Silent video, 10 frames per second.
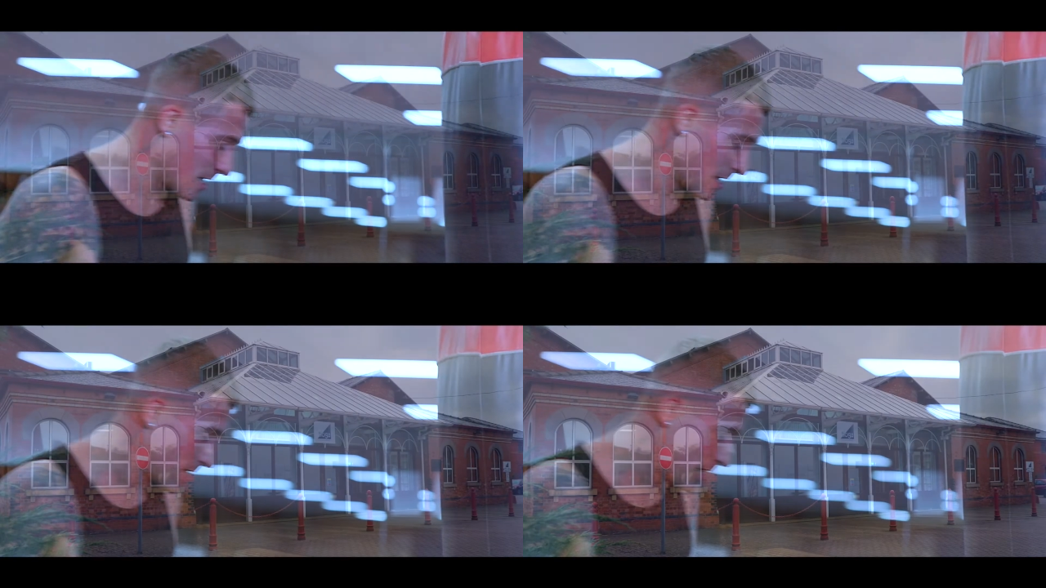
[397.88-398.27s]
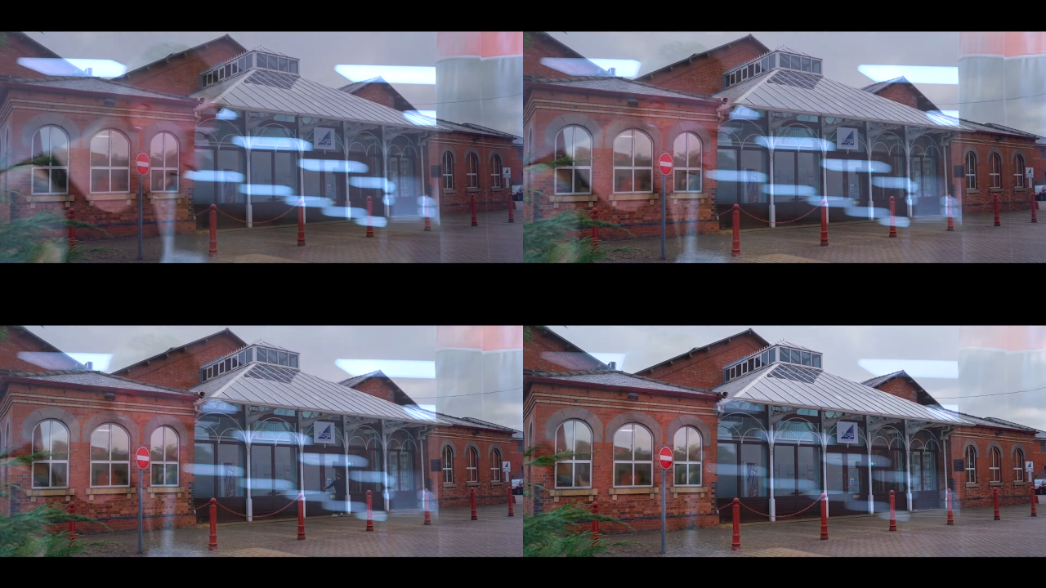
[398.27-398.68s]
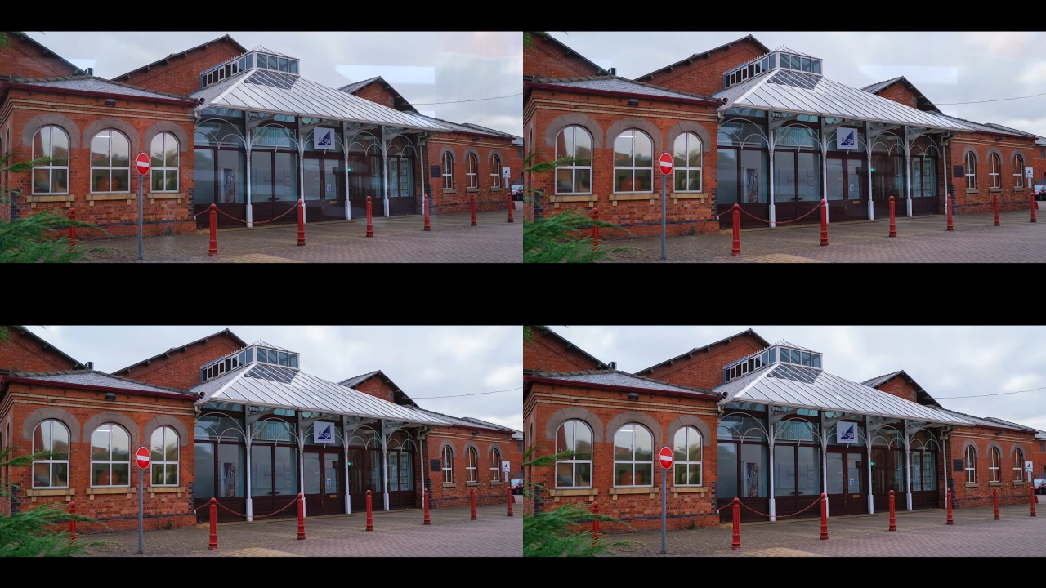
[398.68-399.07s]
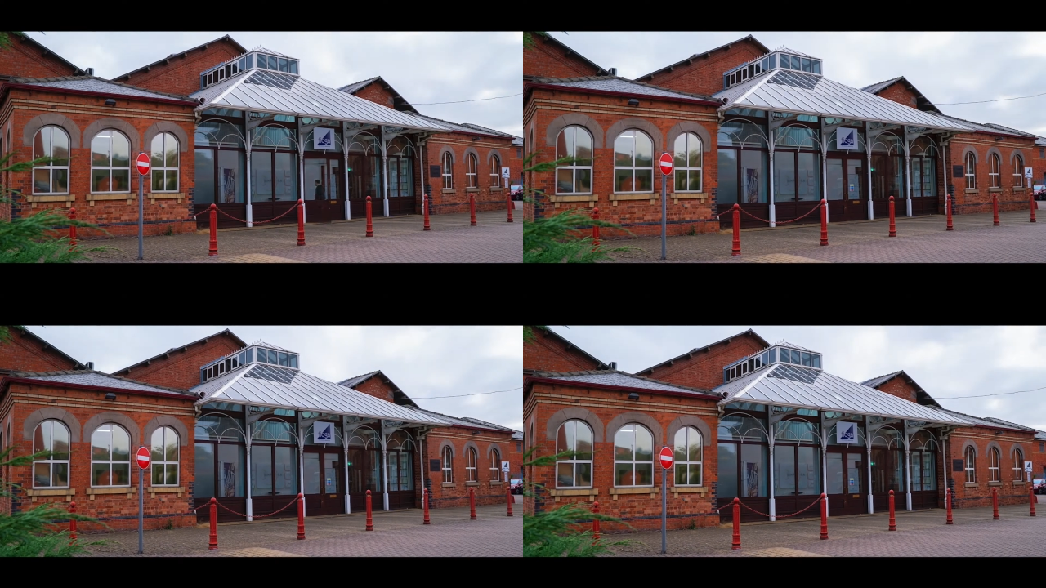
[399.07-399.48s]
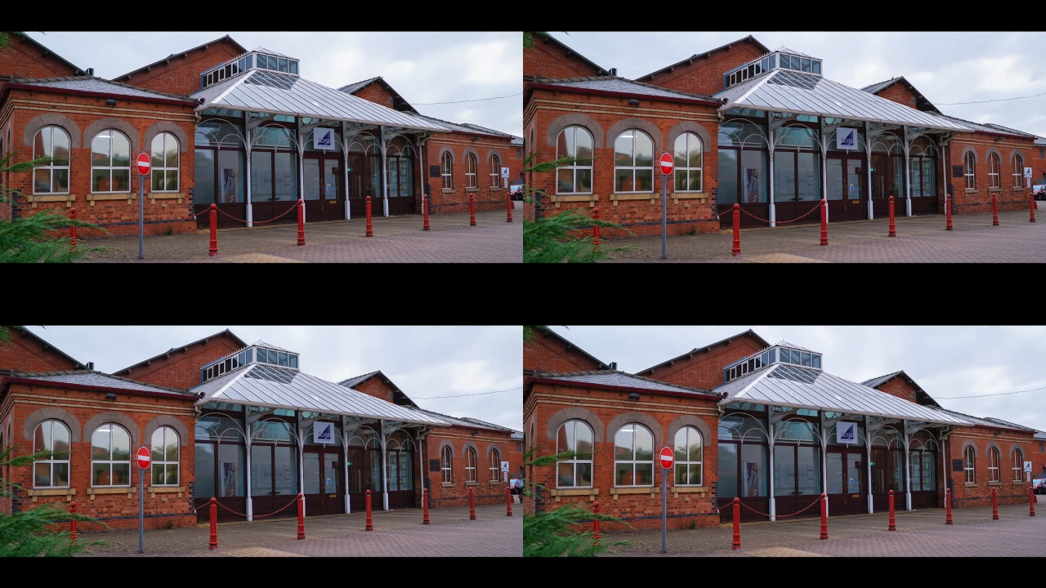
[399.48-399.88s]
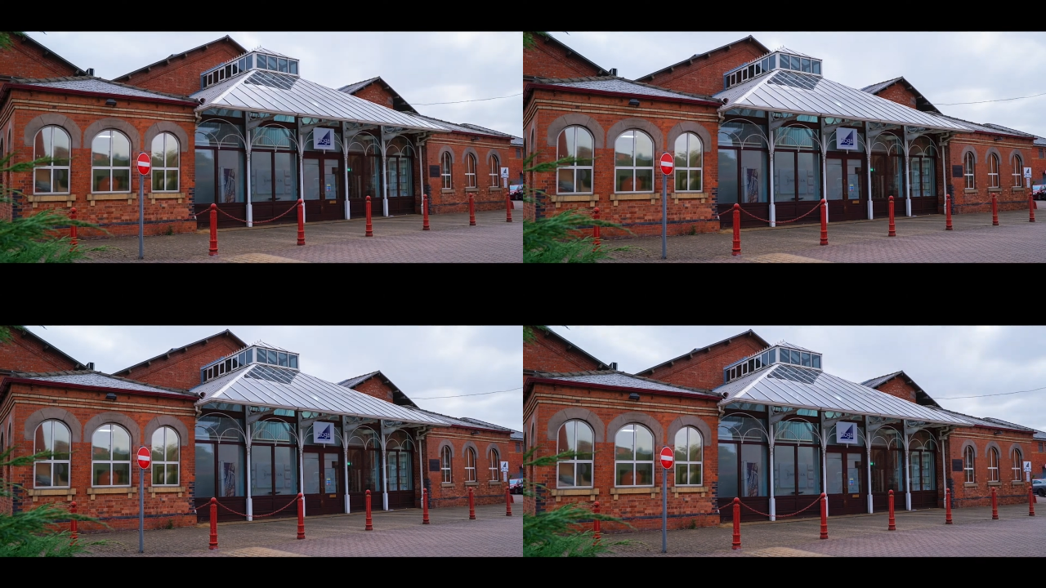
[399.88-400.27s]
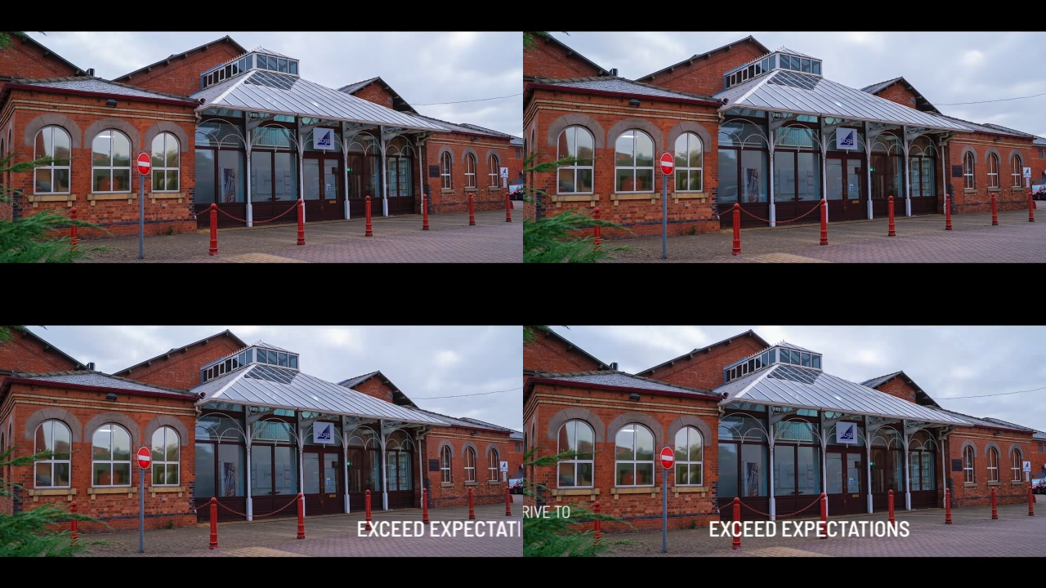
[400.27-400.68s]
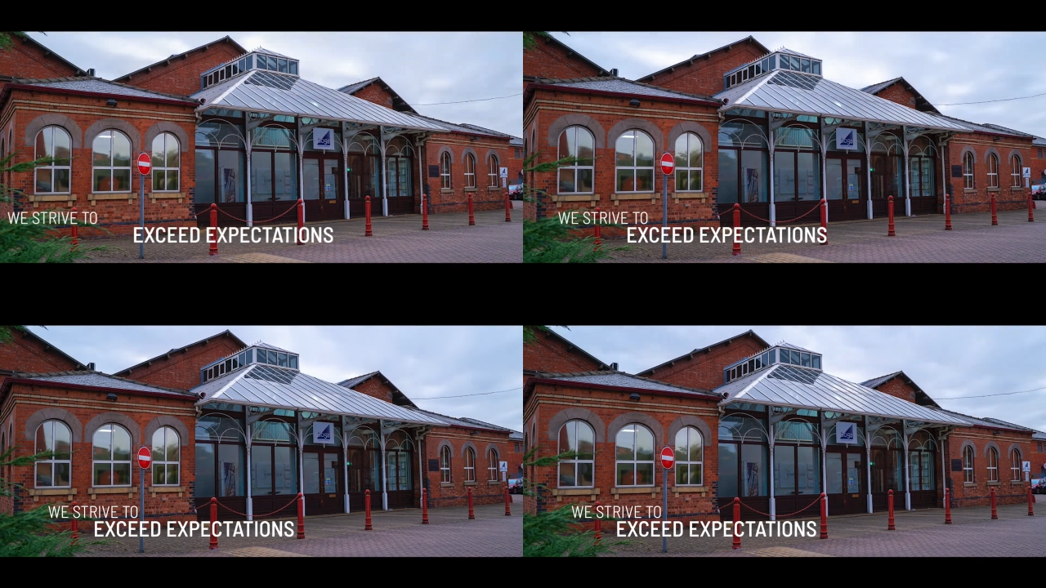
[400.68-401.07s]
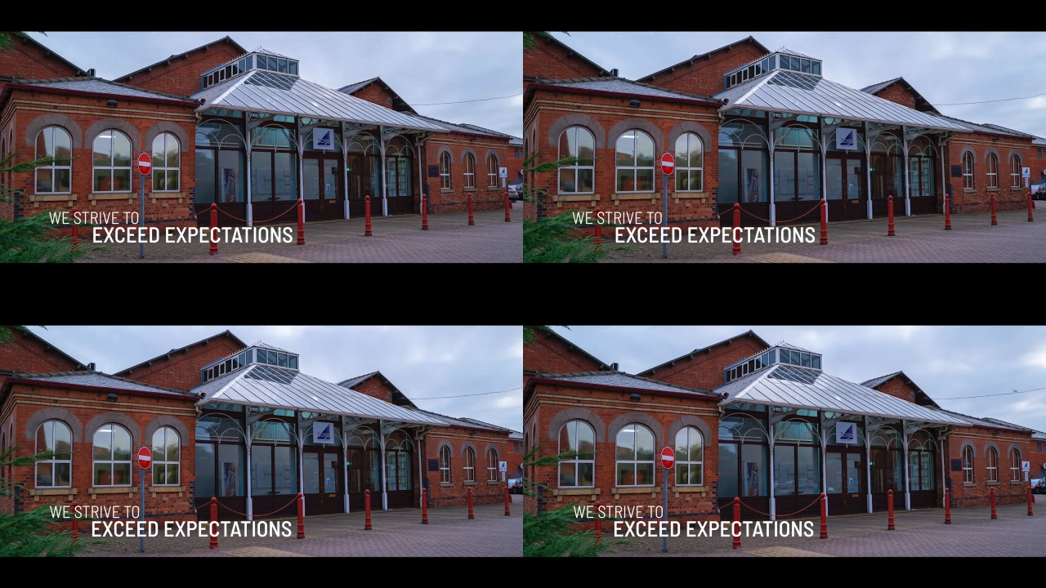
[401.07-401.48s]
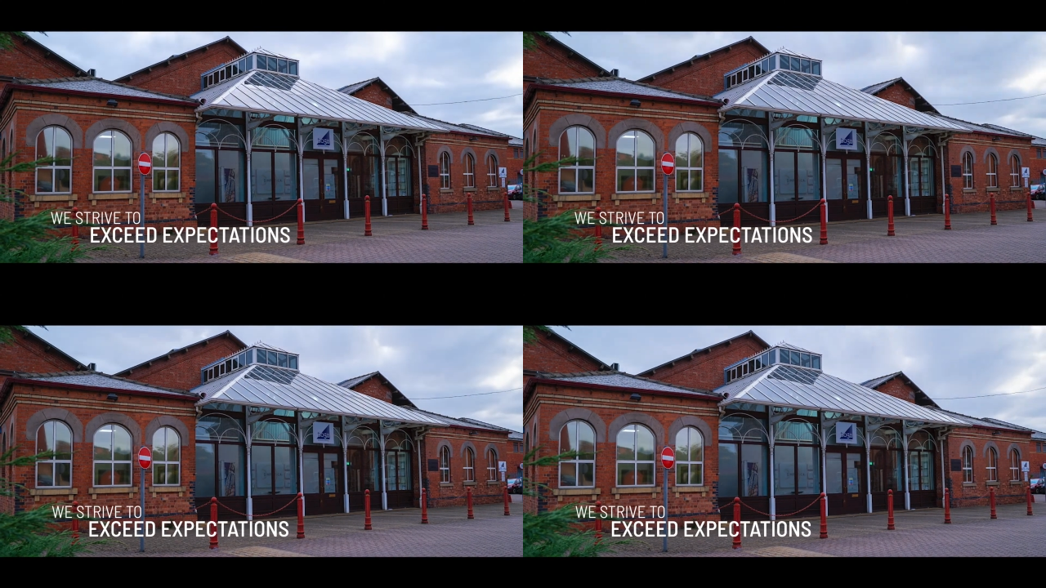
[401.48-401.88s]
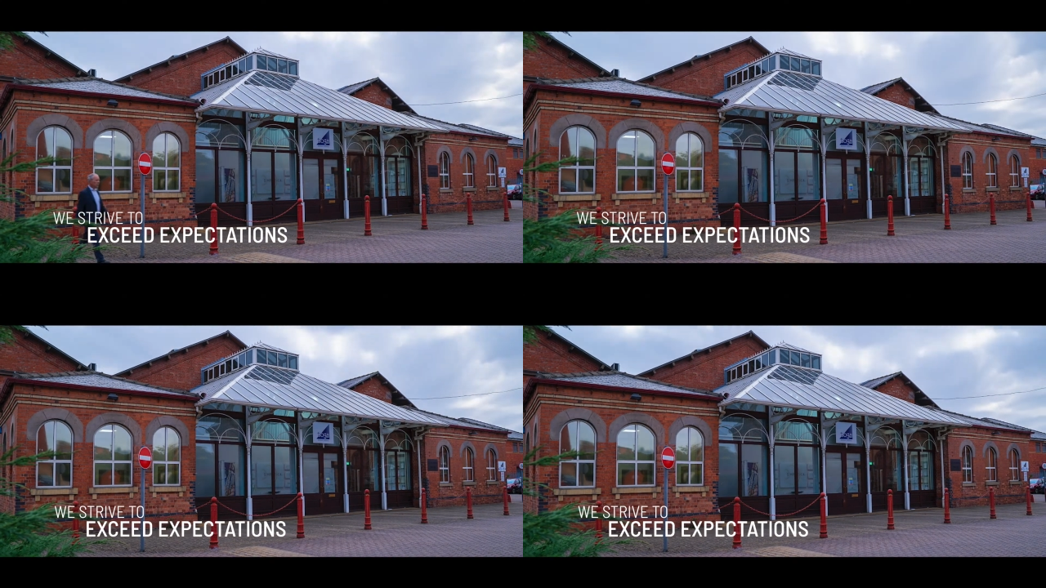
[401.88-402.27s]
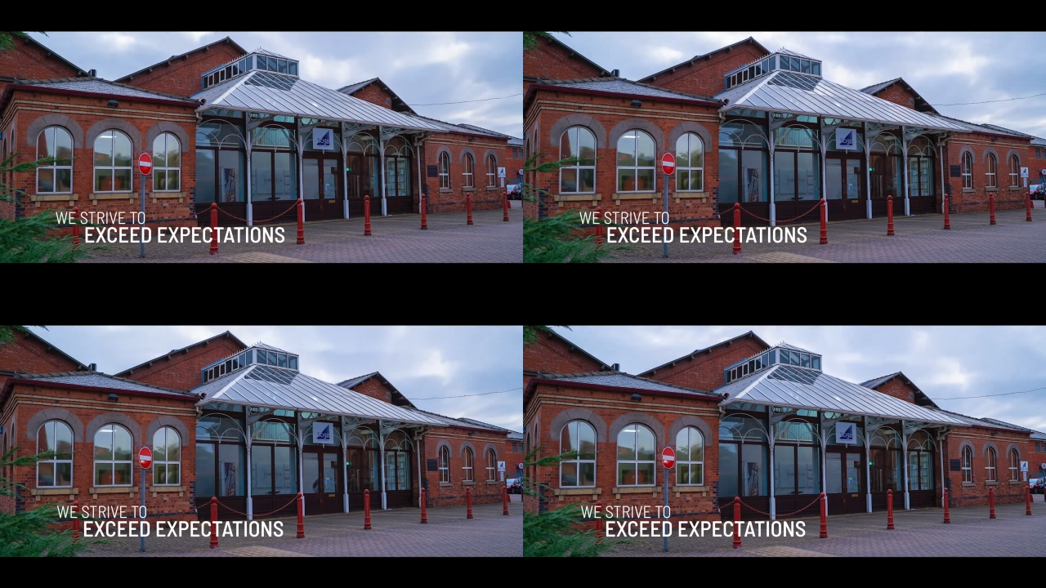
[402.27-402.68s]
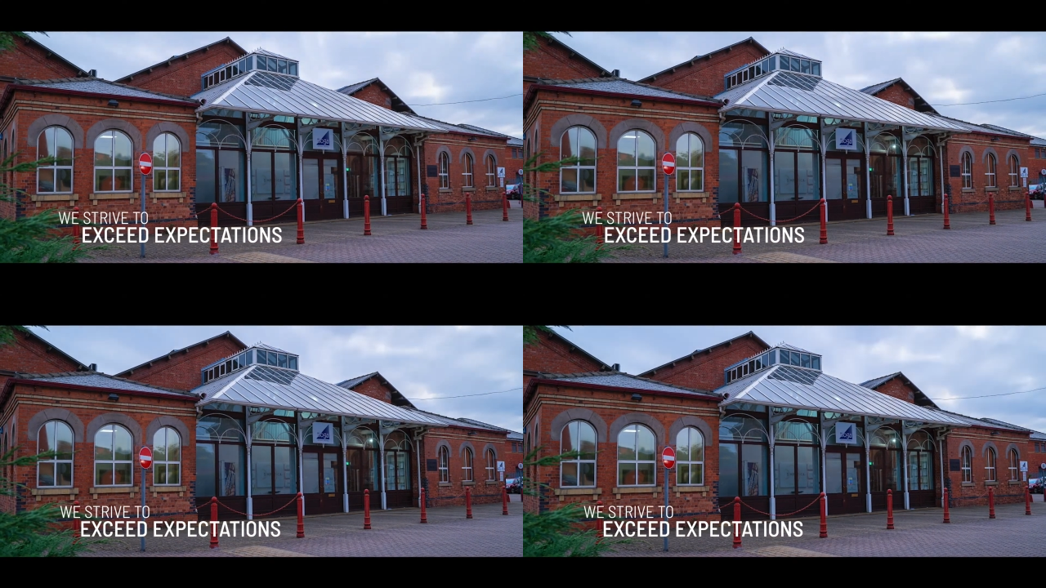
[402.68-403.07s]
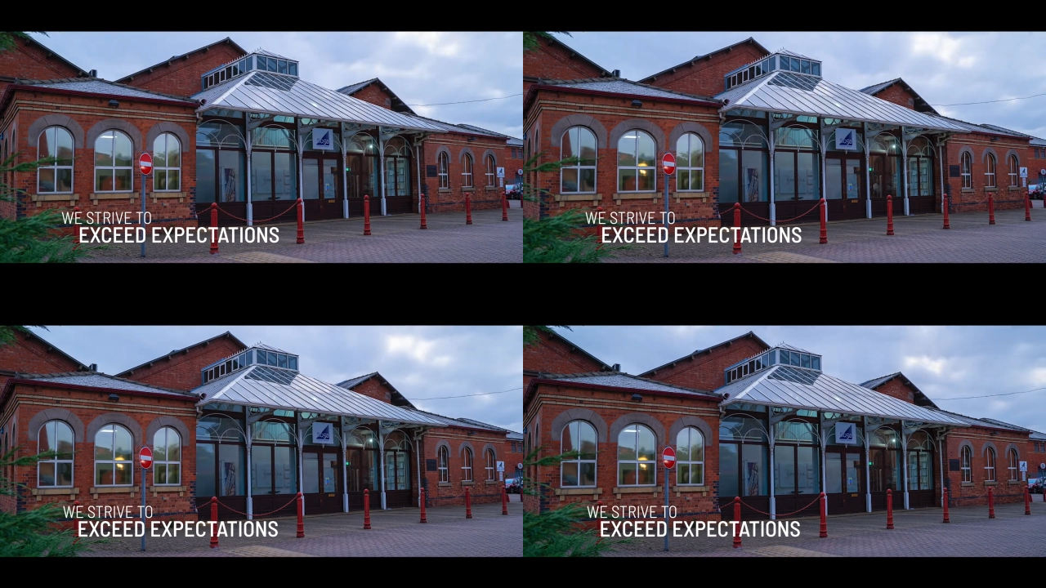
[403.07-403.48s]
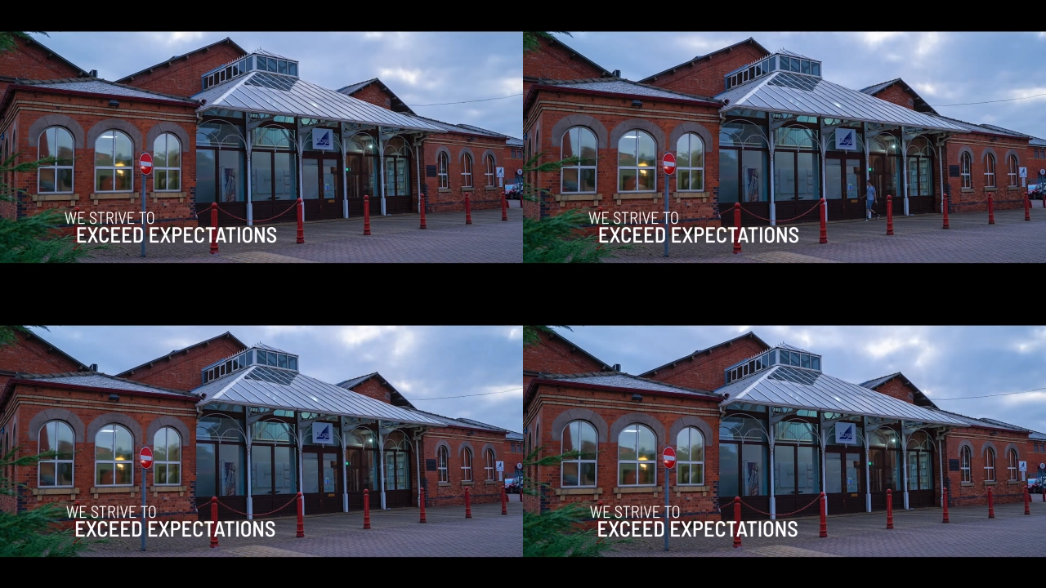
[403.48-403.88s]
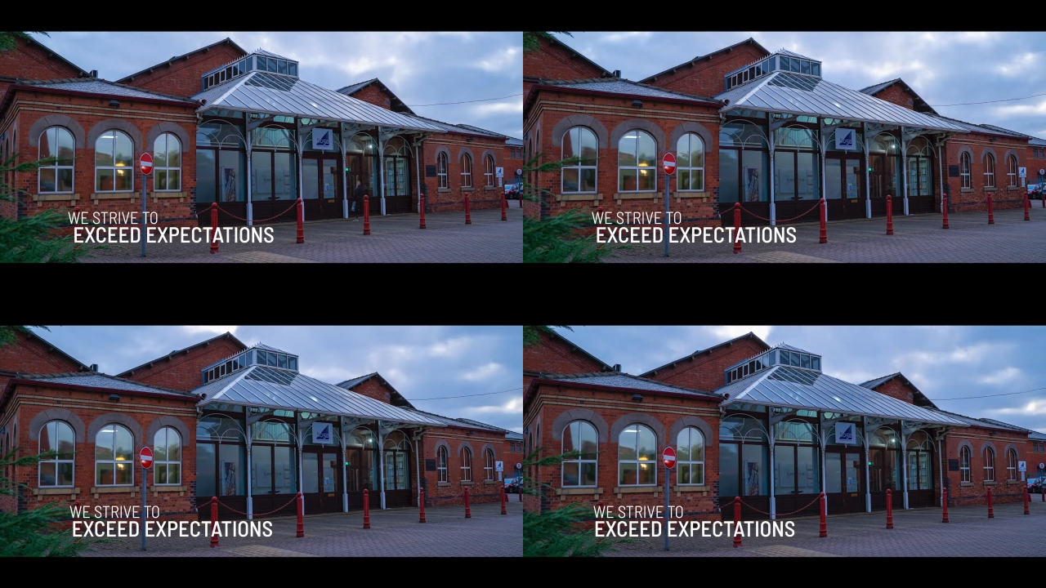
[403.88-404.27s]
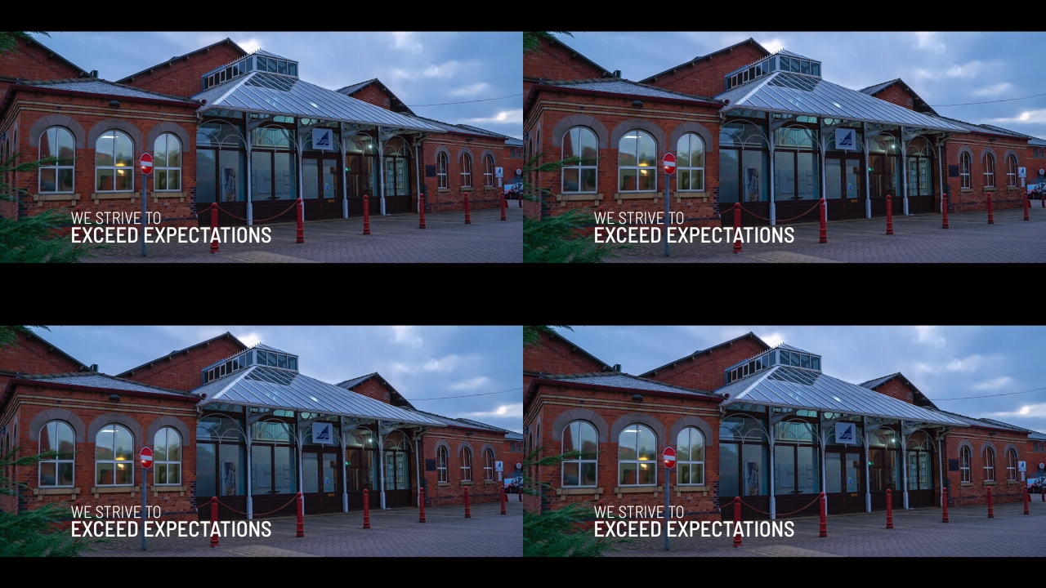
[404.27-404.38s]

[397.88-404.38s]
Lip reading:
No face is visible, so there are no lips to read.